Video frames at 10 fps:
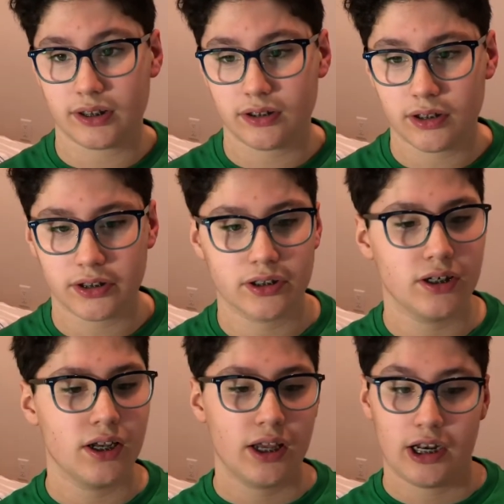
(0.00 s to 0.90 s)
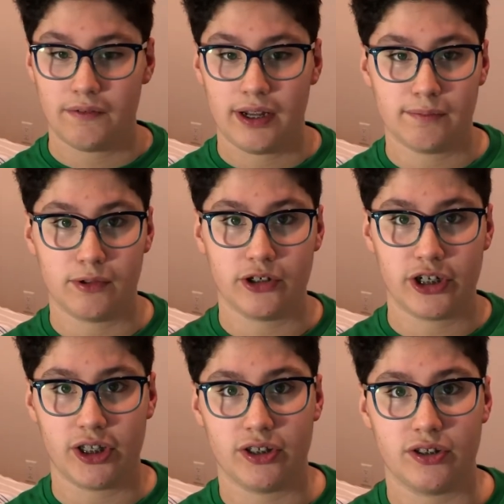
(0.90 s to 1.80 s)
longer, and I've had more
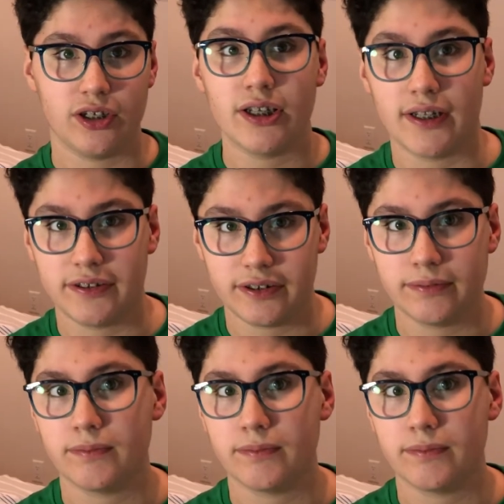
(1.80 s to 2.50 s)
chances to test it.